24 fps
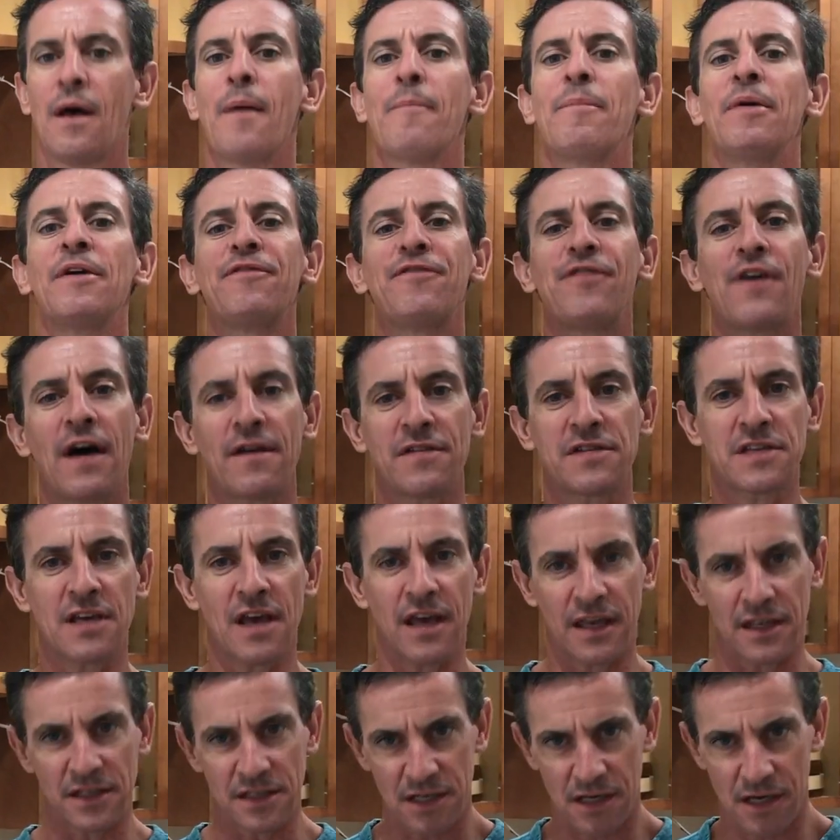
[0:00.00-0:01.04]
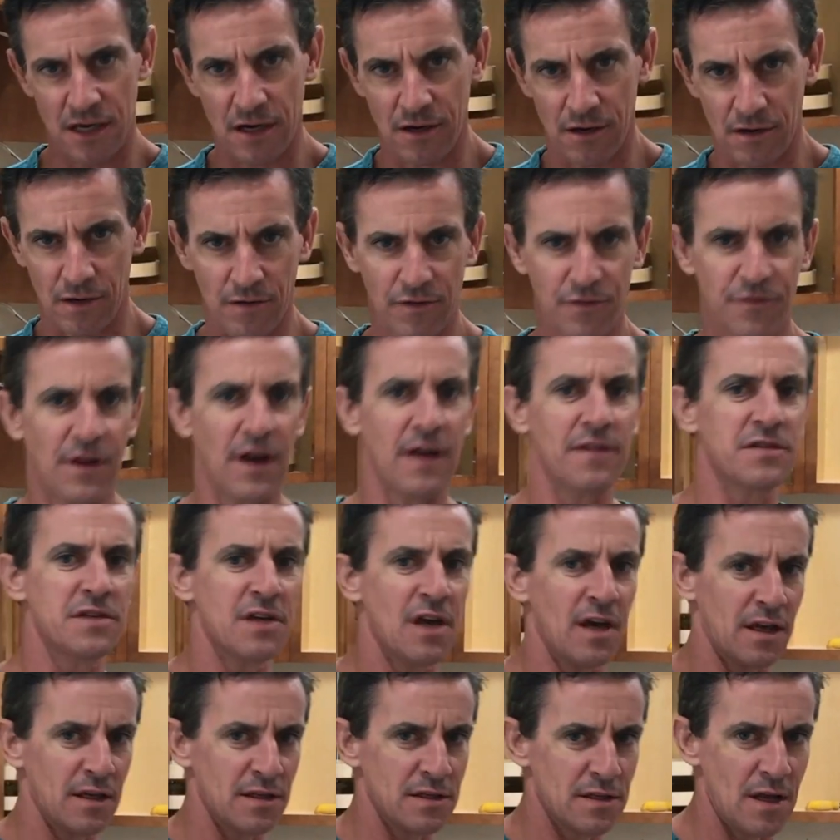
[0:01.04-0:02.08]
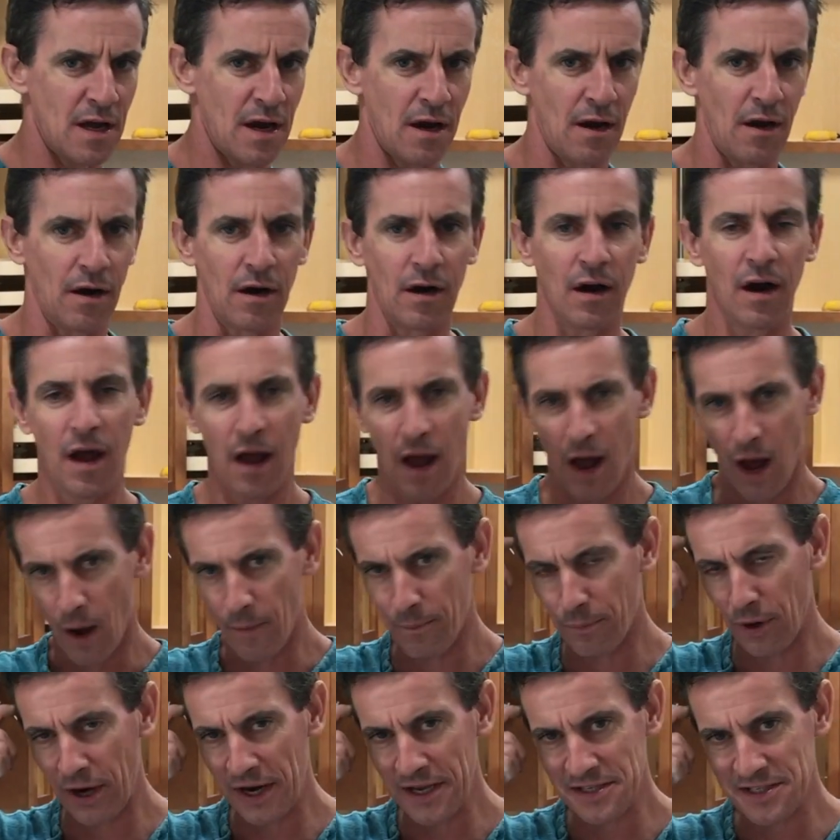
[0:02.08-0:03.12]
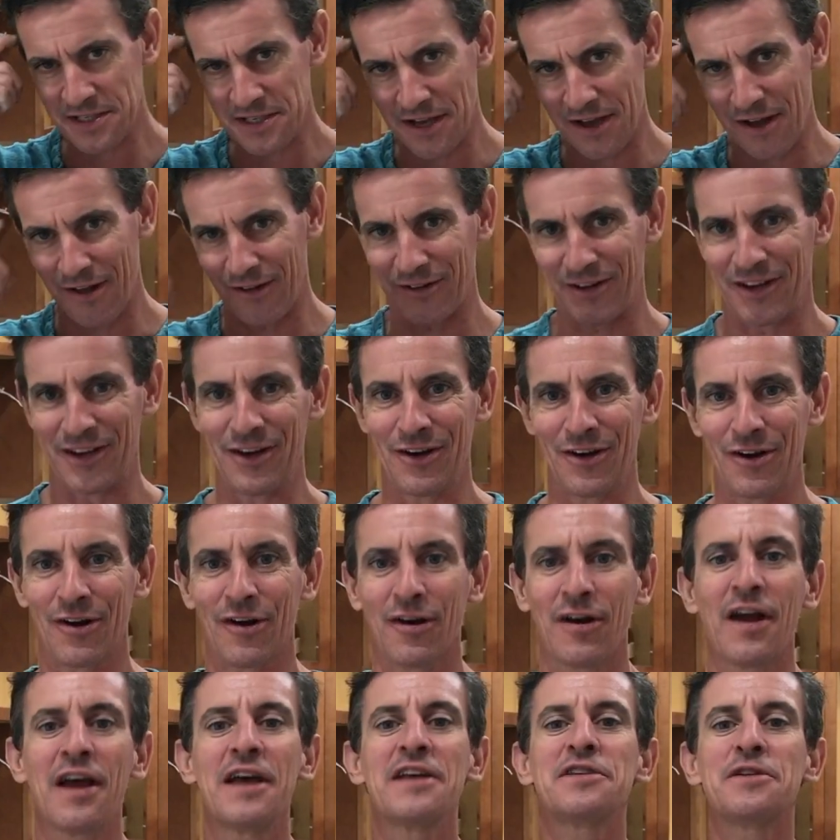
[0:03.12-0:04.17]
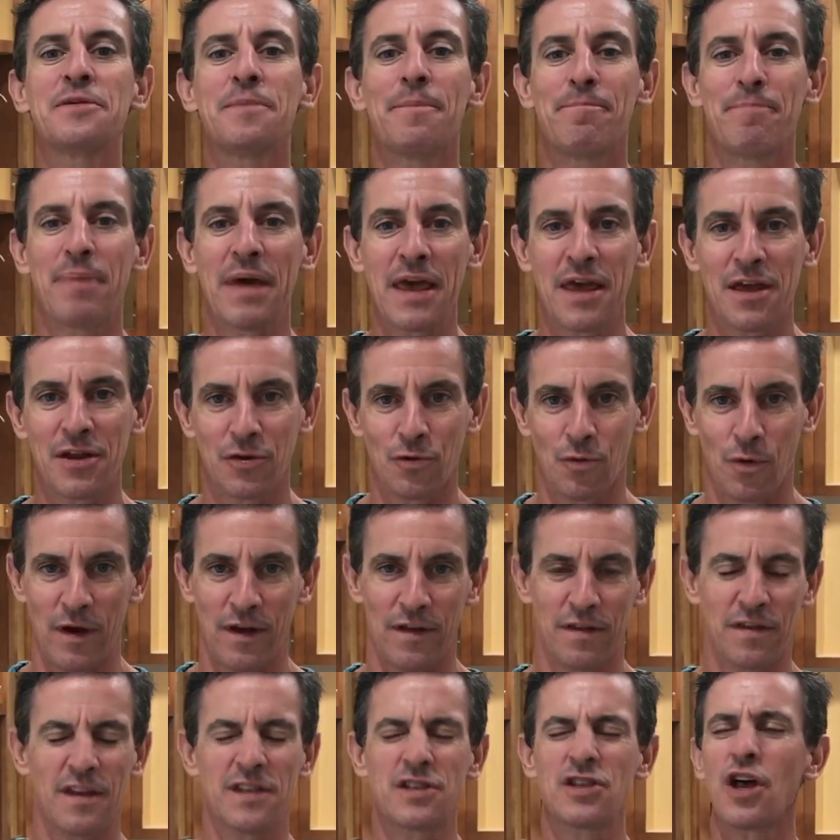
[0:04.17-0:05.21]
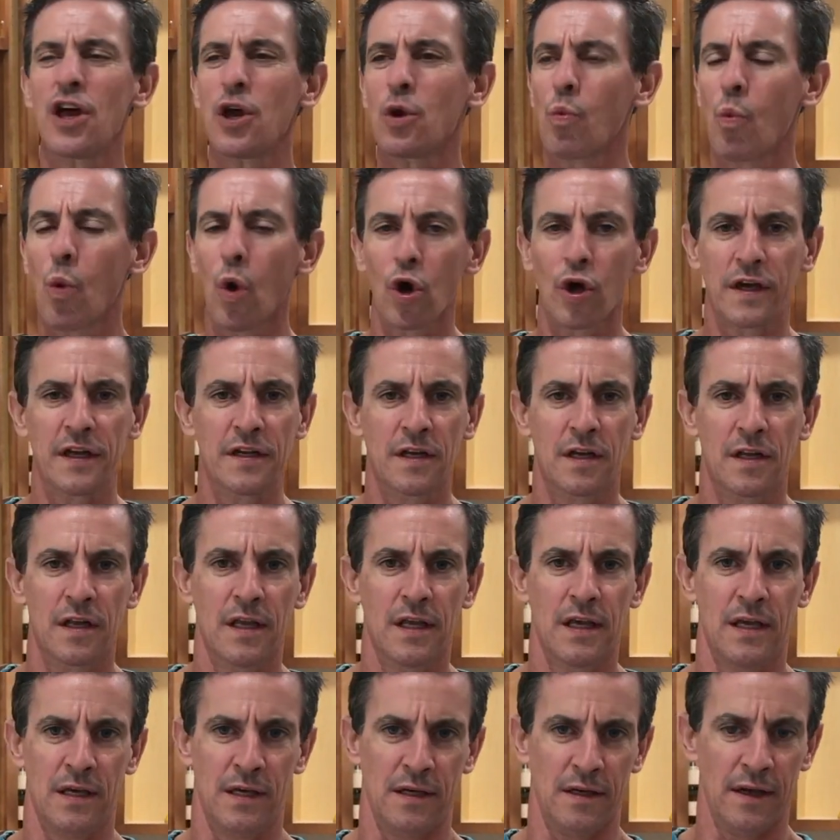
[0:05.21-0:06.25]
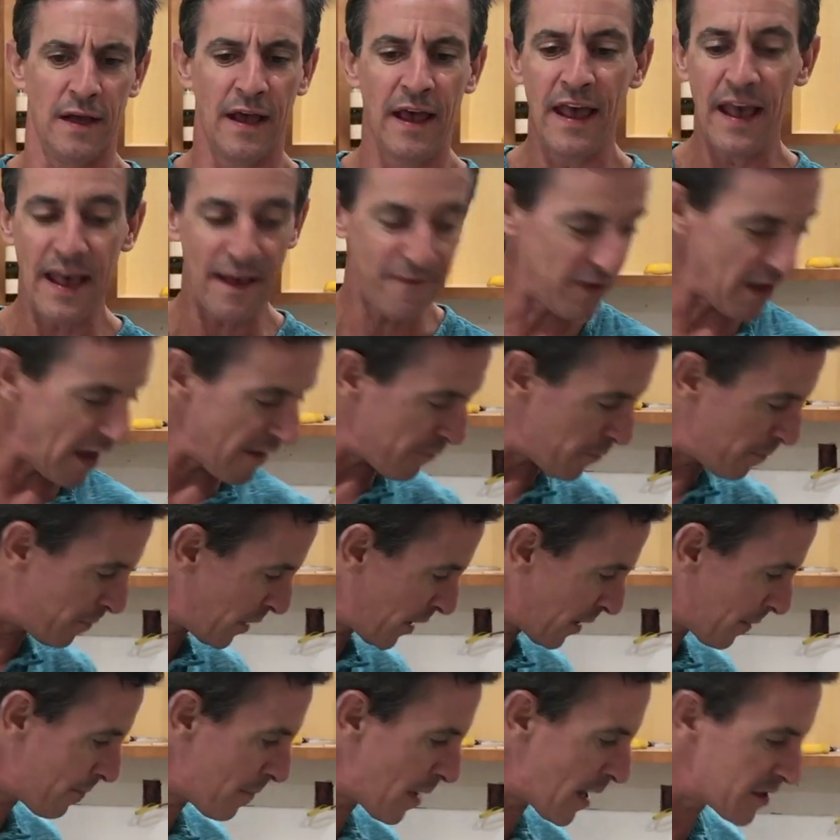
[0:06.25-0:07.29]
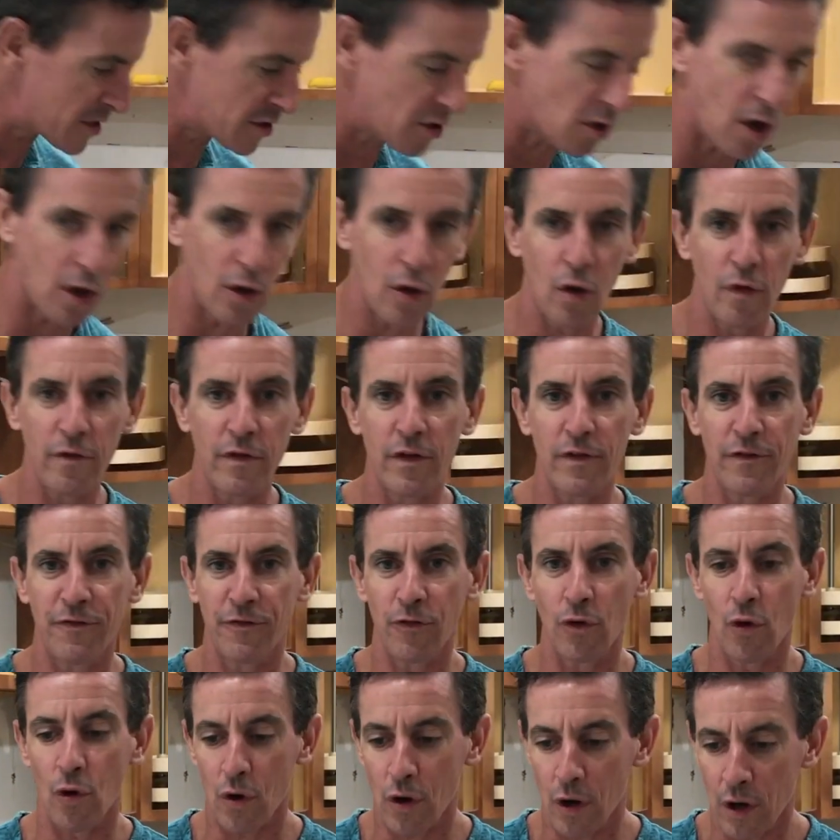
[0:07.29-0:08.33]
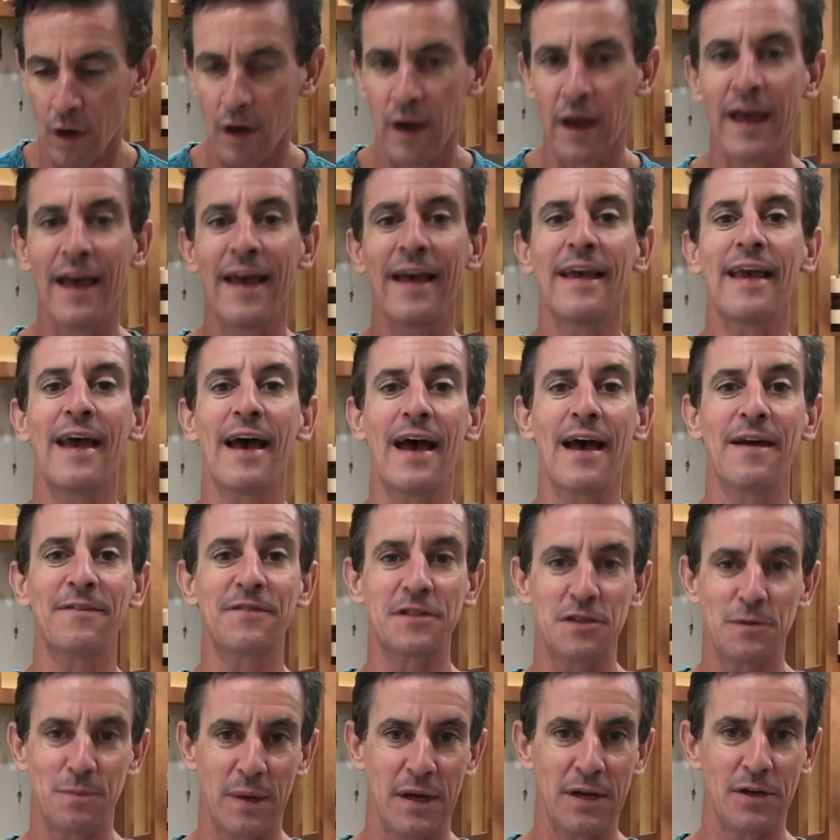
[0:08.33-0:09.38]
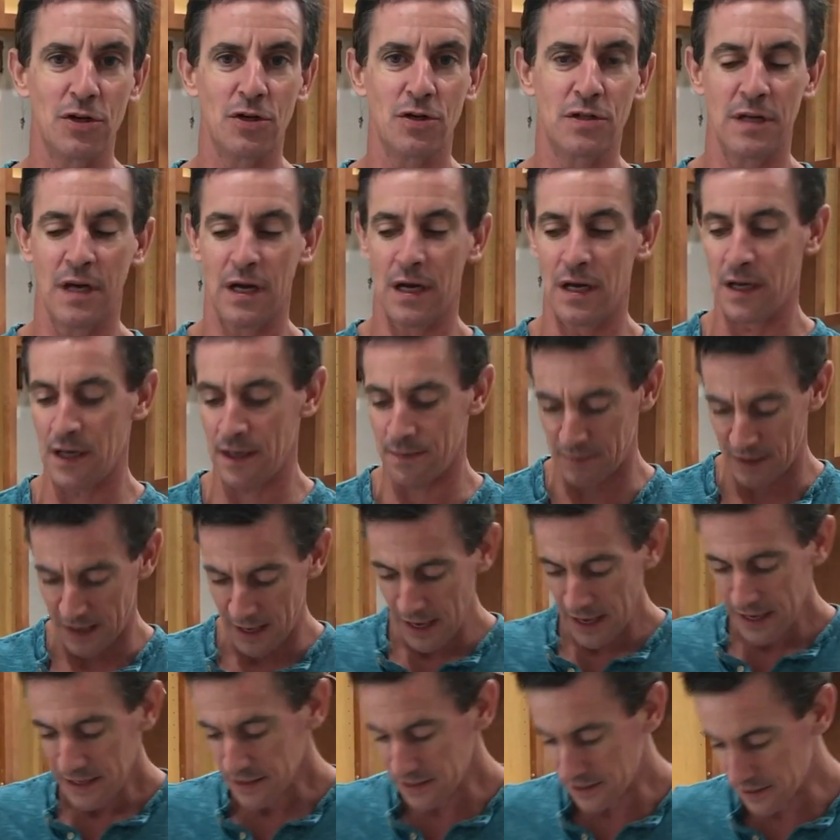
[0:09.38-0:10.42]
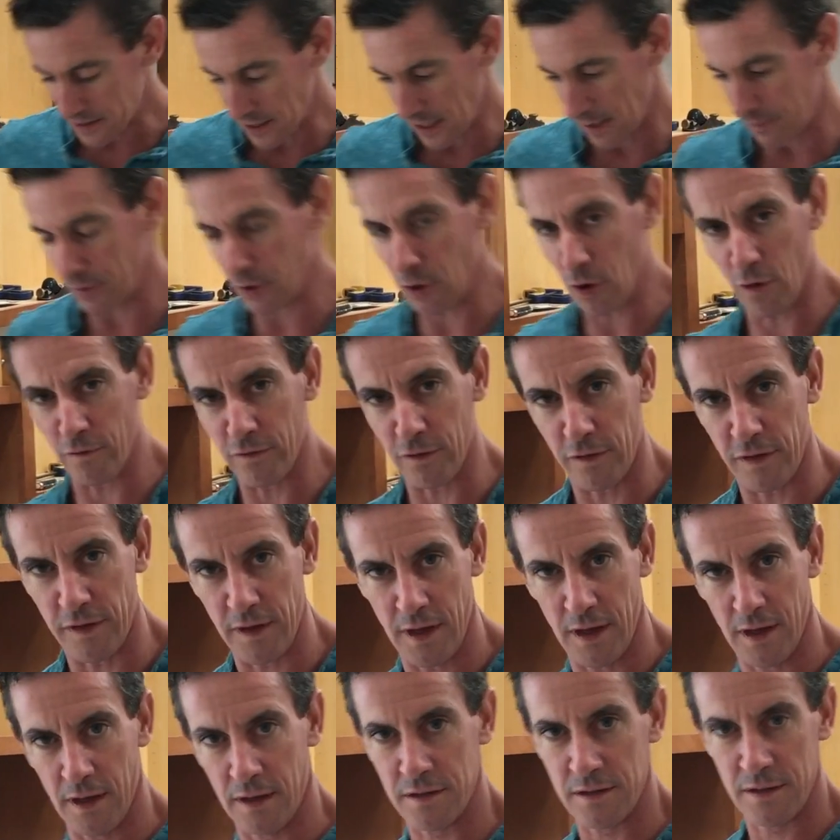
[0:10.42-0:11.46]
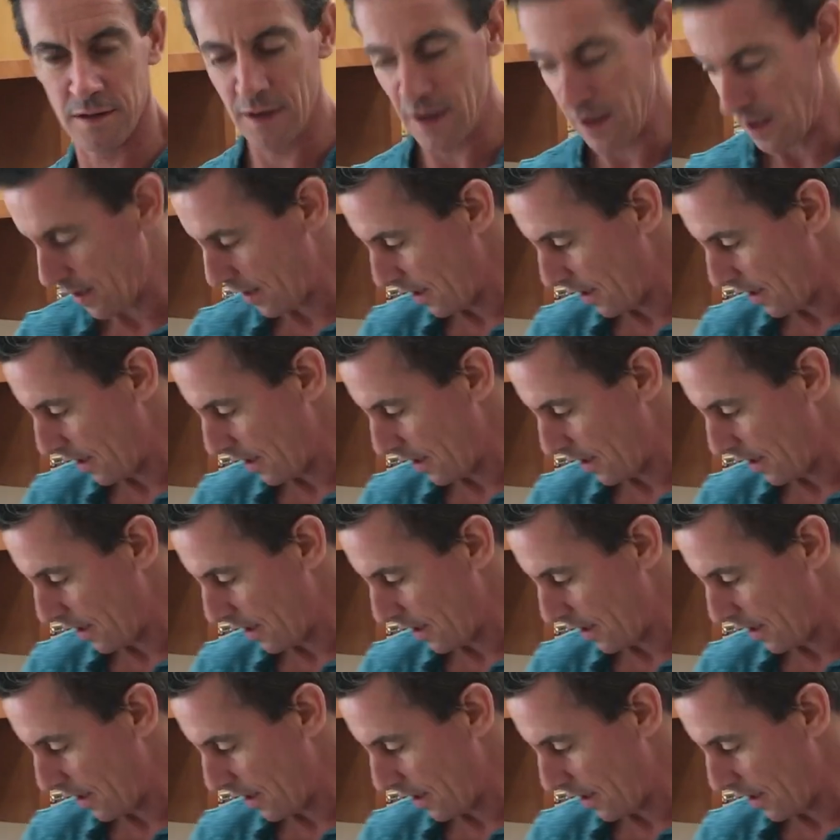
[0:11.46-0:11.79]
But 5 seconds here, 5 seconds there. A brain cell here, some bandwidth. It's like working clean. If you have a big mess all over the floor, you have to spend your time stepping over things.